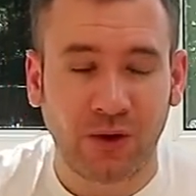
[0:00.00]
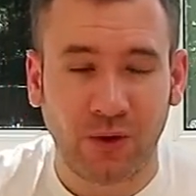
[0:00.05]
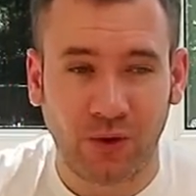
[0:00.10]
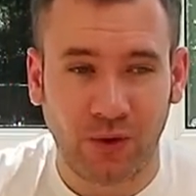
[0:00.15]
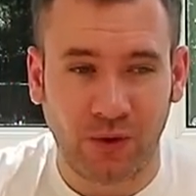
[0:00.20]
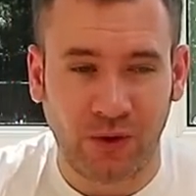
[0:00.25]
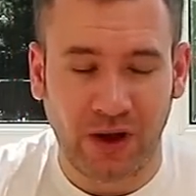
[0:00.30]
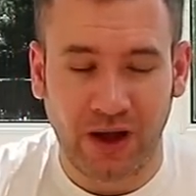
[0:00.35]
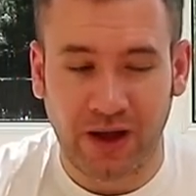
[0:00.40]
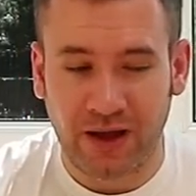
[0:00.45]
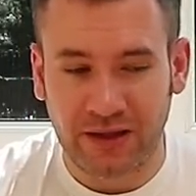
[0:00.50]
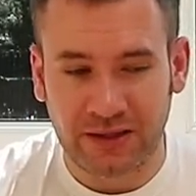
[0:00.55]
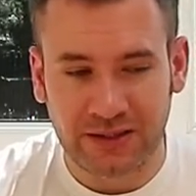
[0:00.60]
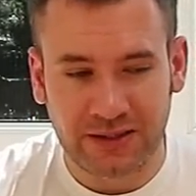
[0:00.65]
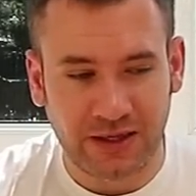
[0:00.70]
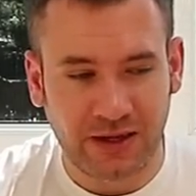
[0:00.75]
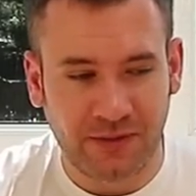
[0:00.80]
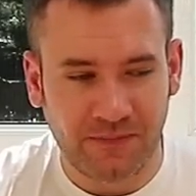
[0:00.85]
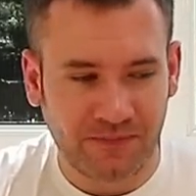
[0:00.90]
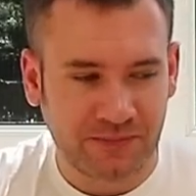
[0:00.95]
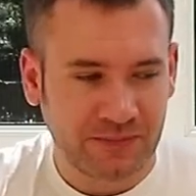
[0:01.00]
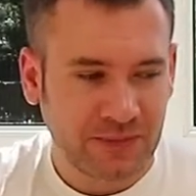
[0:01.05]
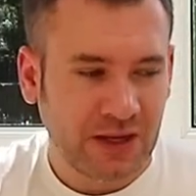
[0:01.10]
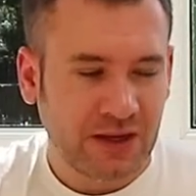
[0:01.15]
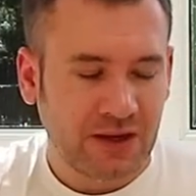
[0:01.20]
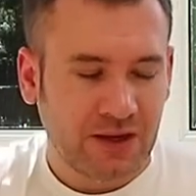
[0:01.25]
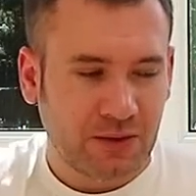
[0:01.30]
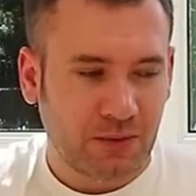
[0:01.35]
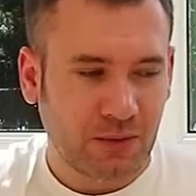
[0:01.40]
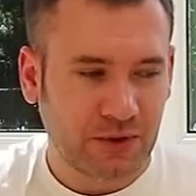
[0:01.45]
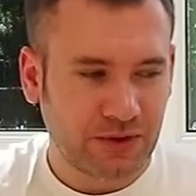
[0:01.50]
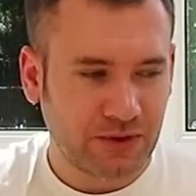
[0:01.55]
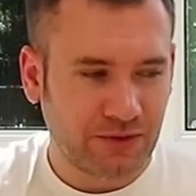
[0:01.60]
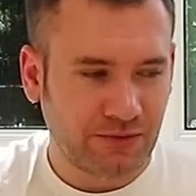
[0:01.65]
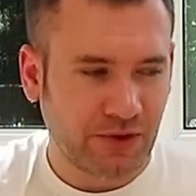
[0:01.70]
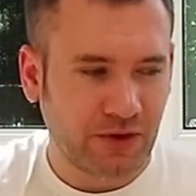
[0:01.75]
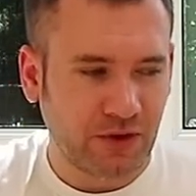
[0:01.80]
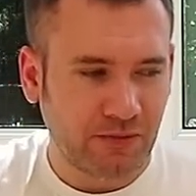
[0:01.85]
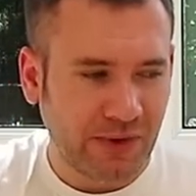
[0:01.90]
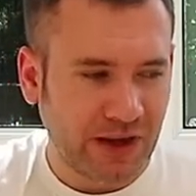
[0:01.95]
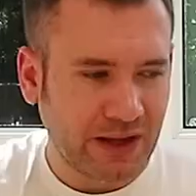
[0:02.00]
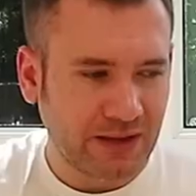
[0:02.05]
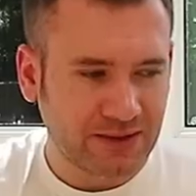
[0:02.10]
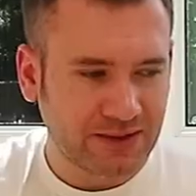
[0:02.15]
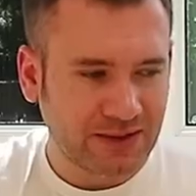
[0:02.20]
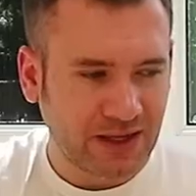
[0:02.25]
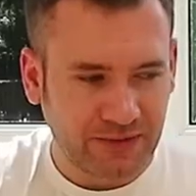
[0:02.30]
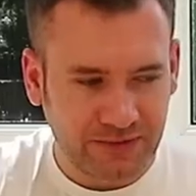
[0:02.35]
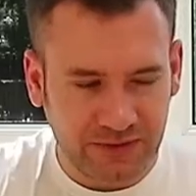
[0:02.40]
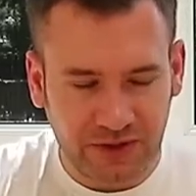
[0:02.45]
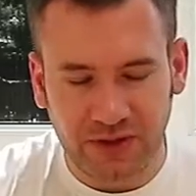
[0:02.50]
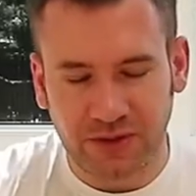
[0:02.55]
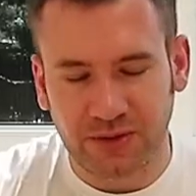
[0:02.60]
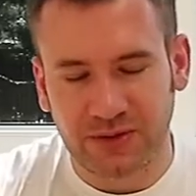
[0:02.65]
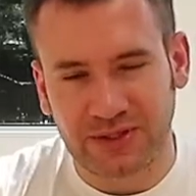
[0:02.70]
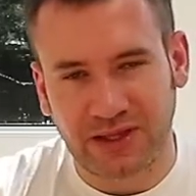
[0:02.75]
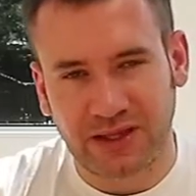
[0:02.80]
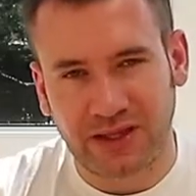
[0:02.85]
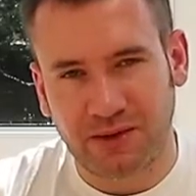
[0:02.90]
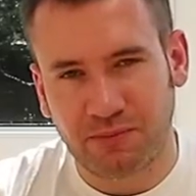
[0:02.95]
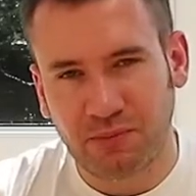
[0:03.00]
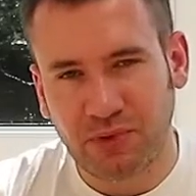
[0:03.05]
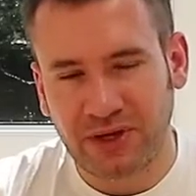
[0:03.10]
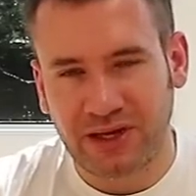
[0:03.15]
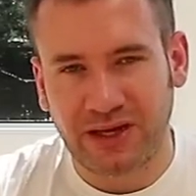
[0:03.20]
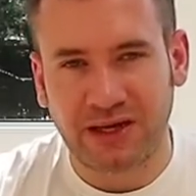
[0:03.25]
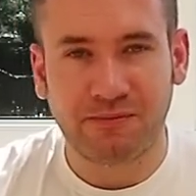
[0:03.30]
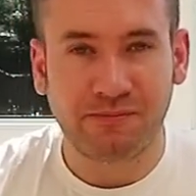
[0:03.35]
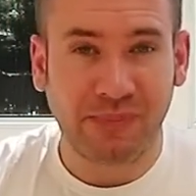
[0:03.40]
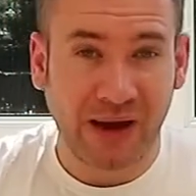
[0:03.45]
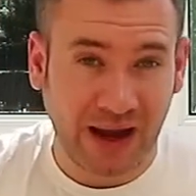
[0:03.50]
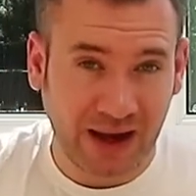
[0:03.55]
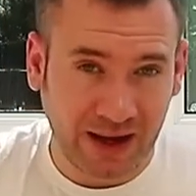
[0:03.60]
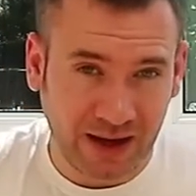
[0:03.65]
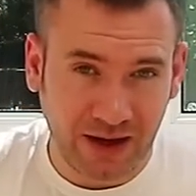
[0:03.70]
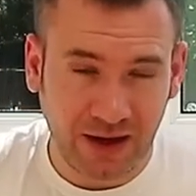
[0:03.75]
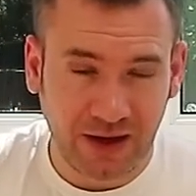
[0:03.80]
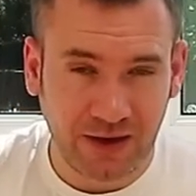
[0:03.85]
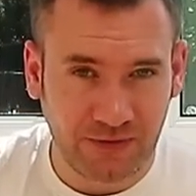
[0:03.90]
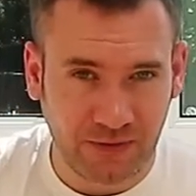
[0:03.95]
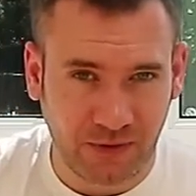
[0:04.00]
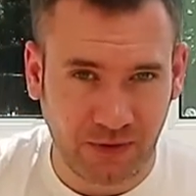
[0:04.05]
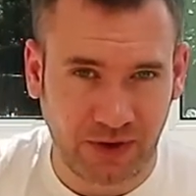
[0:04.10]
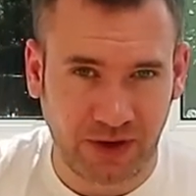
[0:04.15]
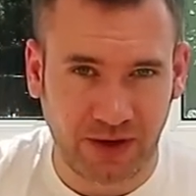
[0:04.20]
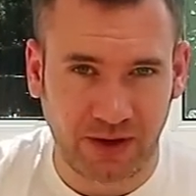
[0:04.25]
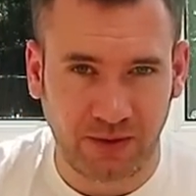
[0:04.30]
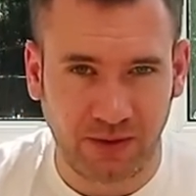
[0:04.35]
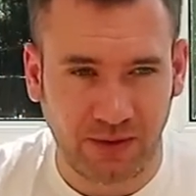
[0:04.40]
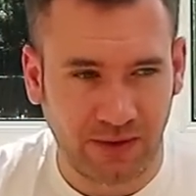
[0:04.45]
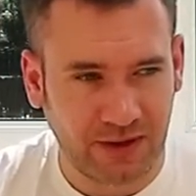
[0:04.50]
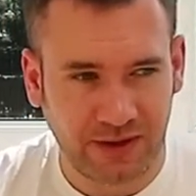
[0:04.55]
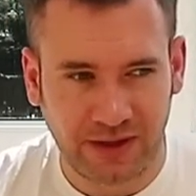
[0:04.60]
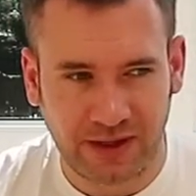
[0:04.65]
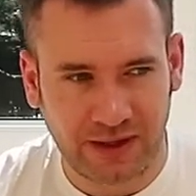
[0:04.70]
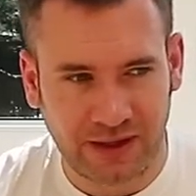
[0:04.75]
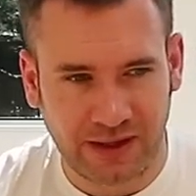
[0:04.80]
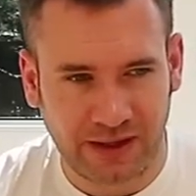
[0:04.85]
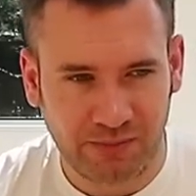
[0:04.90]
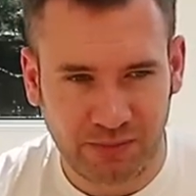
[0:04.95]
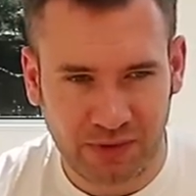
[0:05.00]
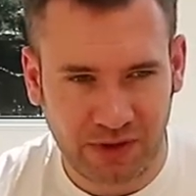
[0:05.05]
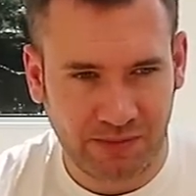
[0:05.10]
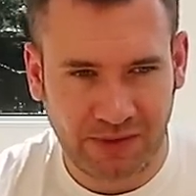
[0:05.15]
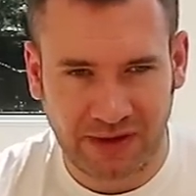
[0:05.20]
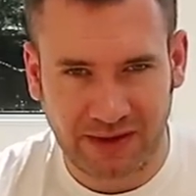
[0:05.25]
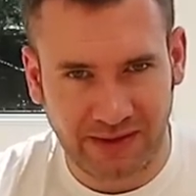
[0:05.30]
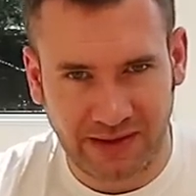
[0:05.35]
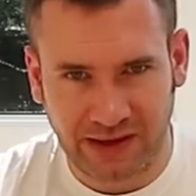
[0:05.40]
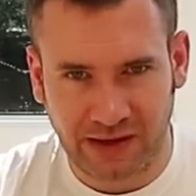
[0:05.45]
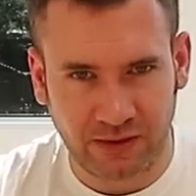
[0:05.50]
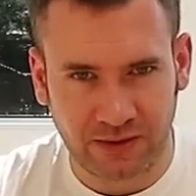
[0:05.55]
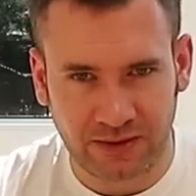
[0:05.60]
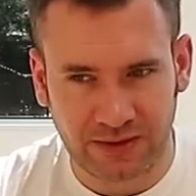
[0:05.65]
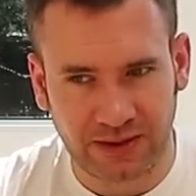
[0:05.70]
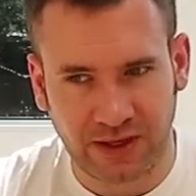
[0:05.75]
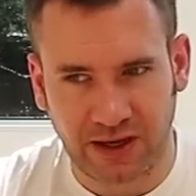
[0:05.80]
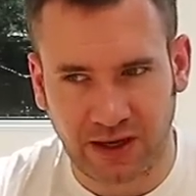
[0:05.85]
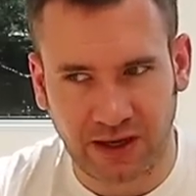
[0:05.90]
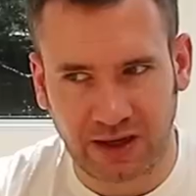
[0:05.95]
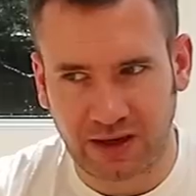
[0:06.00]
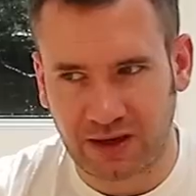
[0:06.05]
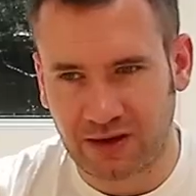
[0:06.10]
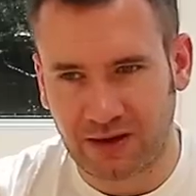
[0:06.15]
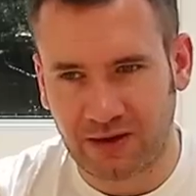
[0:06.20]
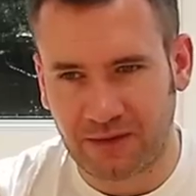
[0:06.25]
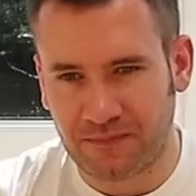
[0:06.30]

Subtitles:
And what the Royal Mail staff do is they put it in a bag for you and then like put a big thing on saying